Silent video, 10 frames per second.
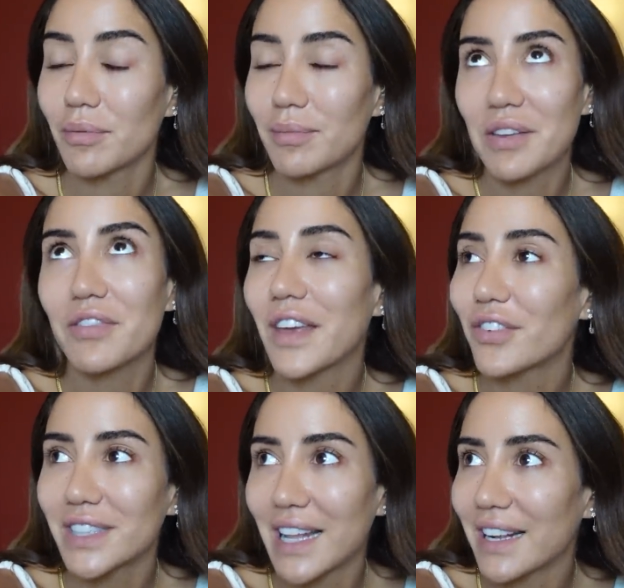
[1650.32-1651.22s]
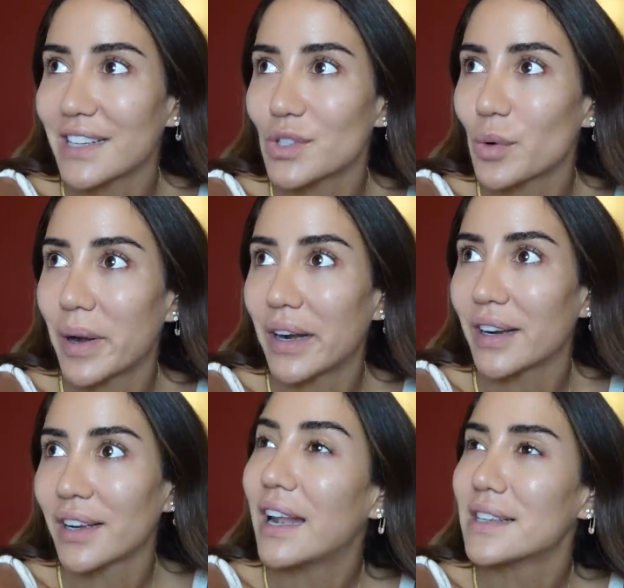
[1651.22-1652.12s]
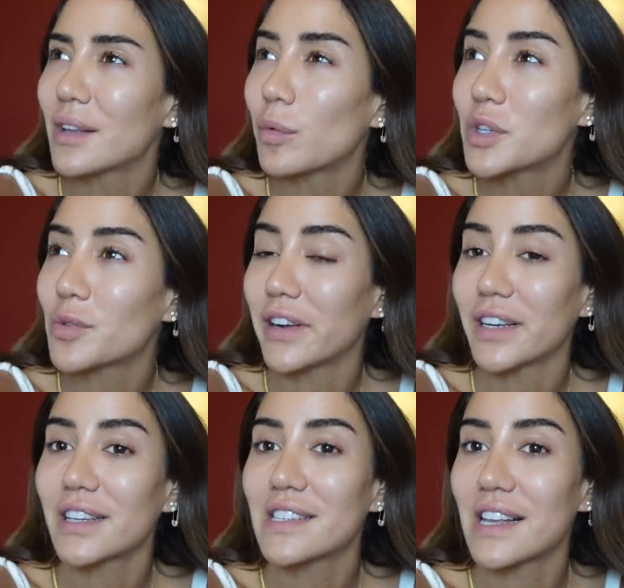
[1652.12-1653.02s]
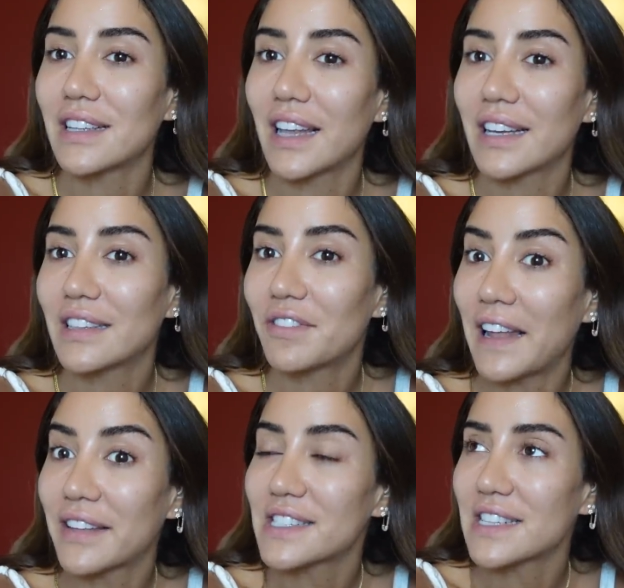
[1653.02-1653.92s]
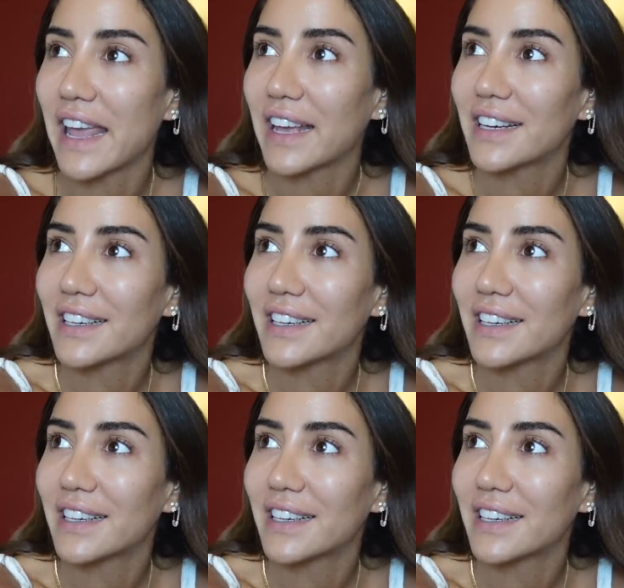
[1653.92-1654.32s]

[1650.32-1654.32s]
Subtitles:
my favorite necklace you wear. And I said, which one? And he said, like, the flat snake.